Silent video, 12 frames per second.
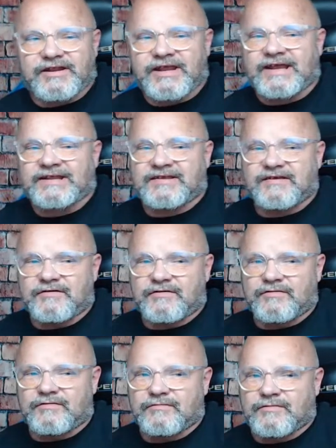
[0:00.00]
need
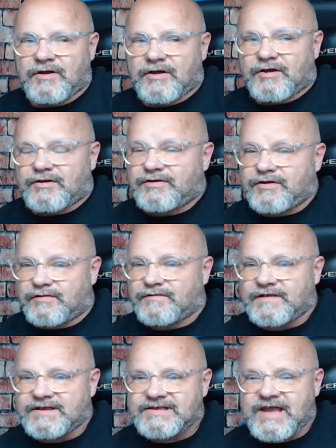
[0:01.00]
to
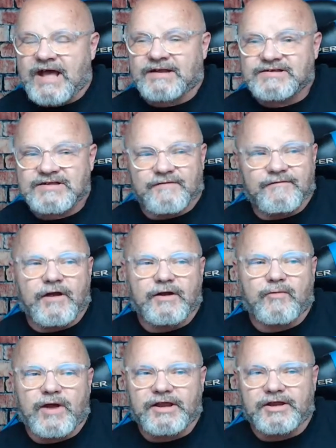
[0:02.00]
do this kind of stuff right away.